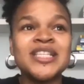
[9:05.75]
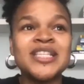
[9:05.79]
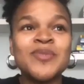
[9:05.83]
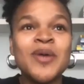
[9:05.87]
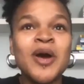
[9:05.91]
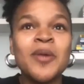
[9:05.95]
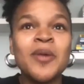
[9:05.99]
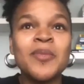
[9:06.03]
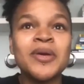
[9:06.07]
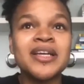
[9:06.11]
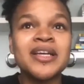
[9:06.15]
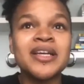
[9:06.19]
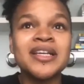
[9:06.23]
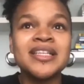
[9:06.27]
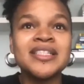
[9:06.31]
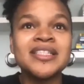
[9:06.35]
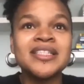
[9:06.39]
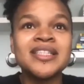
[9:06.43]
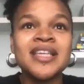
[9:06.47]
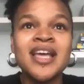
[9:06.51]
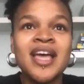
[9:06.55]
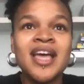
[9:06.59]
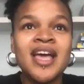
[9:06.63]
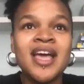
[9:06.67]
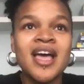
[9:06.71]
well because
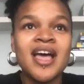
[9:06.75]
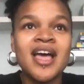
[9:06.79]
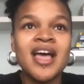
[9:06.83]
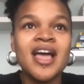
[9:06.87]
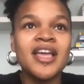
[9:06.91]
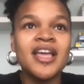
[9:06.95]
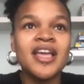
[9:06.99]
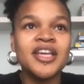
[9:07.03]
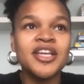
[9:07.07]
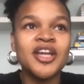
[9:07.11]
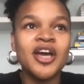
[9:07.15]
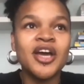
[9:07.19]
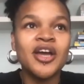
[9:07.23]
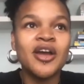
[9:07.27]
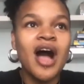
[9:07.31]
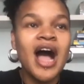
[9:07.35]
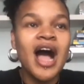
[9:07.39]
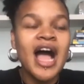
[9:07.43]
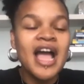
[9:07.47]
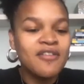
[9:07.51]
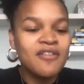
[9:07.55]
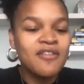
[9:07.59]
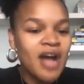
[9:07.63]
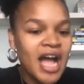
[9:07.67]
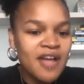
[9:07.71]
you know
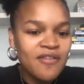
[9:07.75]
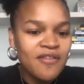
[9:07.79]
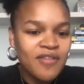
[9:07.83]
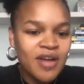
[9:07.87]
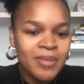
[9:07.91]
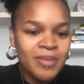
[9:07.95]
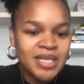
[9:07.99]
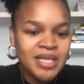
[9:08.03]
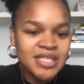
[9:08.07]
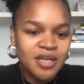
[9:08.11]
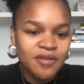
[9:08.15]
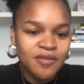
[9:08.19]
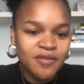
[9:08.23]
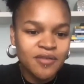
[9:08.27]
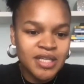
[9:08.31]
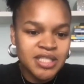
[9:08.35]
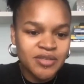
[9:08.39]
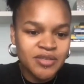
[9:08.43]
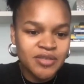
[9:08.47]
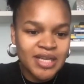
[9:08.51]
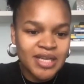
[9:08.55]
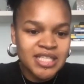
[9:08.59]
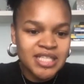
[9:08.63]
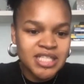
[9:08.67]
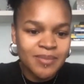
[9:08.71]
I I find myself
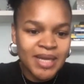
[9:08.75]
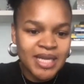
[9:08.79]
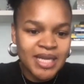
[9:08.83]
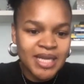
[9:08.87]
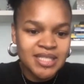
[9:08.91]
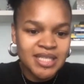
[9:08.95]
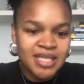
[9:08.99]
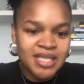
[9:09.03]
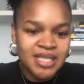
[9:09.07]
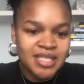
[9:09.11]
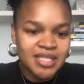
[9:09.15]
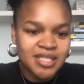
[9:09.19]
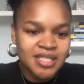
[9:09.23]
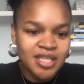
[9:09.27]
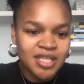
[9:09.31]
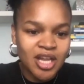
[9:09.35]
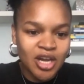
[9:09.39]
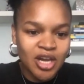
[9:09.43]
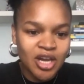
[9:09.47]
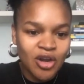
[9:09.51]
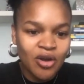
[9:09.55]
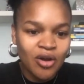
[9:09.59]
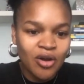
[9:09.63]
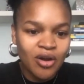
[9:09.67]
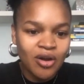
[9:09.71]
underestimated a
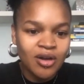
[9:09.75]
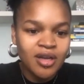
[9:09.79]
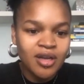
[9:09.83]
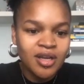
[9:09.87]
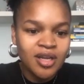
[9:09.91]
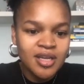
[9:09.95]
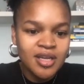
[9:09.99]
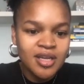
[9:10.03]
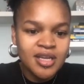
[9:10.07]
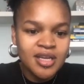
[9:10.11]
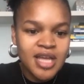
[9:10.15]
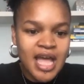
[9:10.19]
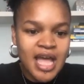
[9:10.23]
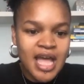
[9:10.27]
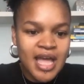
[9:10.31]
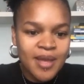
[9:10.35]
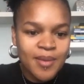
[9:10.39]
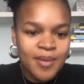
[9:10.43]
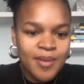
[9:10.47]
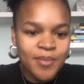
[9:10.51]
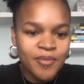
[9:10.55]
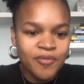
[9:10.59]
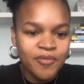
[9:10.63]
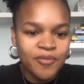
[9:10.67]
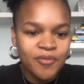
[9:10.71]
lot.
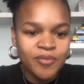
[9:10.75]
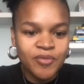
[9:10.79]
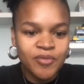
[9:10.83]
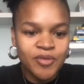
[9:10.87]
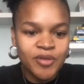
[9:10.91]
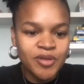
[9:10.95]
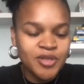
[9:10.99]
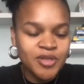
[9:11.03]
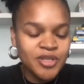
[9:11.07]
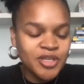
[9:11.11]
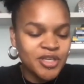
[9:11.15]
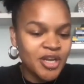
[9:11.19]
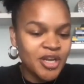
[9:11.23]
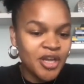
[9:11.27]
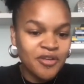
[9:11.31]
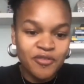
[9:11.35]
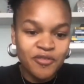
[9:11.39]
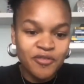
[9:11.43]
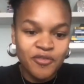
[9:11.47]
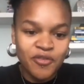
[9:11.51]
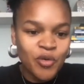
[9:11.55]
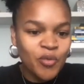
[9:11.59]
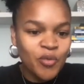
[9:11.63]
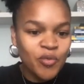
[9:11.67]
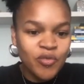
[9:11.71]
Um, you know,
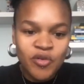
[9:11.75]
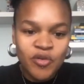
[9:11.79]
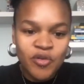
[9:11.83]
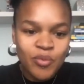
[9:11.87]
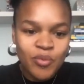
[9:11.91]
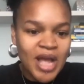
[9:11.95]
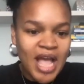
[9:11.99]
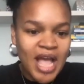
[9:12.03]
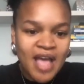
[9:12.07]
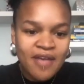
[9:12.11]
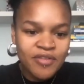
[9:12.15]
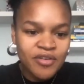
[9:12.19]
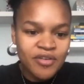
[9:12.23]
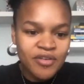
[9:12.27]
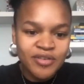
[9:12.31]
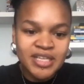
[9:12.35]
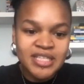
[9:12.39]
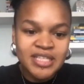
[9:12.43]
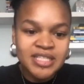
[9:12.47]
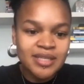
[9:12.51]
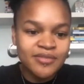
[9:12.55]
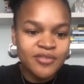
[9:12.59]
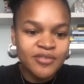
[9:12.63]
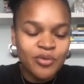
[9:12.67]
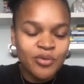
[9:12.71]
for for whatever
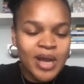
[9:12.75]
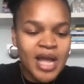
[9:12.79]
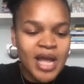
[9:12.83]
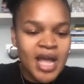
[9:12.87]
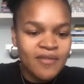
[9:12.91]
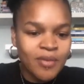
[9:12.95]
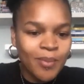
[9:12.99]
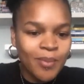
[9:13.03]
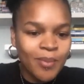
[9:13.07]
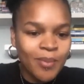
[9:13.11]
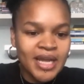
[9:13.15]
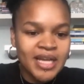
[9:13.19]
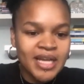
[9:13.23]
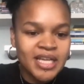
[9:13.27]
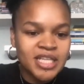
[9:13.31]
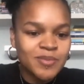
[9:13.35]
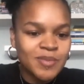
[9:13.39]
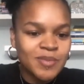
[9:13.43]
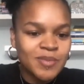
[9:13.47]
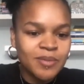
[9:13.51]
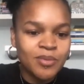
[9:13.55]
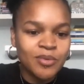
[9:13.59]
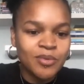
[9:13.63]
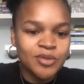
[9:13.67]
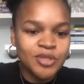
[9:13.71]
reason, for whatever bias,
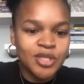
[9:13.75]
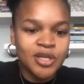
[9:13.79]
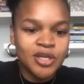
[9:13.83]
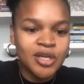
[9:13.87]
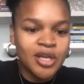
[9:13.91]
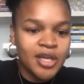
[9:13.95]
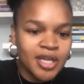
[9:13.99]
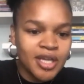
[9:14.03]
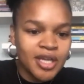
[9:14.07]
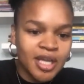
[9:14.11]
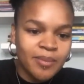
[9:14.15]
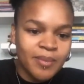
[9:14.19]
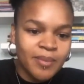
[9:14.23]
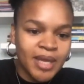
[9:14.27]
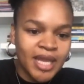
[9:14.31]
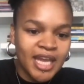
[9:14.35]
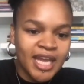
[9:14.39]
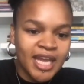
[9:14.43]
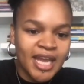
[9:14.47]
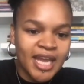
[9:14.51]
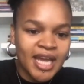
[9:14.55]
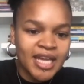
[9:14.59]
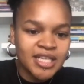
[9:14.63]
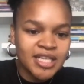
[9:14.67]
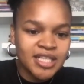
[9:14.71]
people don't look at me
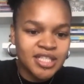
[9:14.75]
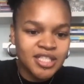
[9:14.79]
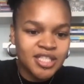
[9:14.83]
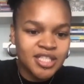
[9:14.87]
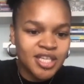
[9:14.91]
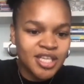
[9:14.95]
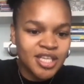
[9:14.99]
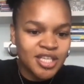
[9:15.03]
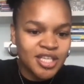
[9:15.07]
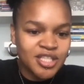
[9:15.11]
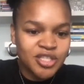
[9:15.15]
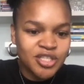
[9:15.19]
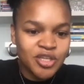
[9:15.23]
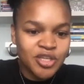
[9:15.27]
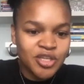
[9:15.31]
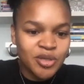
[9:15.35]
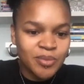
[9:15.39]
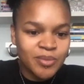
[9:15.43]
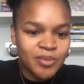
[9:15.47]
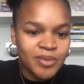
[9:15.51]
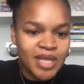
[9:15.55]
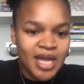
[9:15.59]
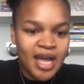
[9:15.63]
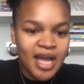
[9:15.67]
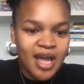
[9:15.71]
and
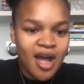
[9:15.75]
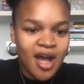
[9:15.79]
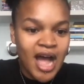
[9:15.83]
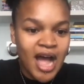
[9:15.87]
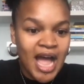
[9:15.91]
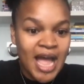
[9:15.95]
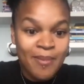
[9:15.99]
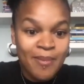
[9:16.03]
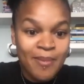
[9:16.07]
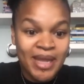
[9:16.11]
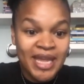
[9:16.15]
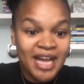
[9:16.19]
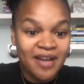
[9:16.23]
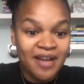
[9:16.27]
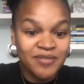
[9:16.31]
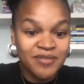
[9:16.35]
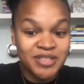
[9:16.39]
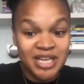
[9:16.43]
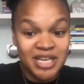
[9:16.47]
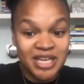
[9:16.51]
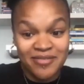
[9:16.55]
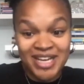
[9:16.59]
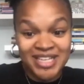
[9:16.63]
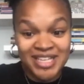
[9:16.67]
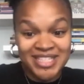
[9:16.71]
assume that I may have
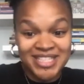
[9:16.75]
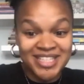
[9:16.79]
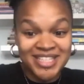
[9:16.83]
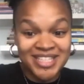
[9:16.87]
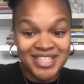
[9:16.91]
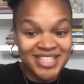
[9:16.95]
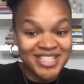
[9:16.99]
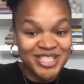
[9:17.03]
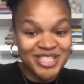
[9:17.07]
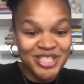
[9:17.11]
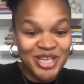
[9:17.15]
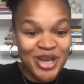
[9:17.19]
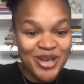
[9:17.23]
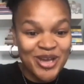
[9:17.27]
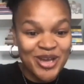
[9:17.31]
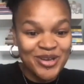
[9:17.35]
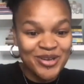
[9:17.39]
directed this show.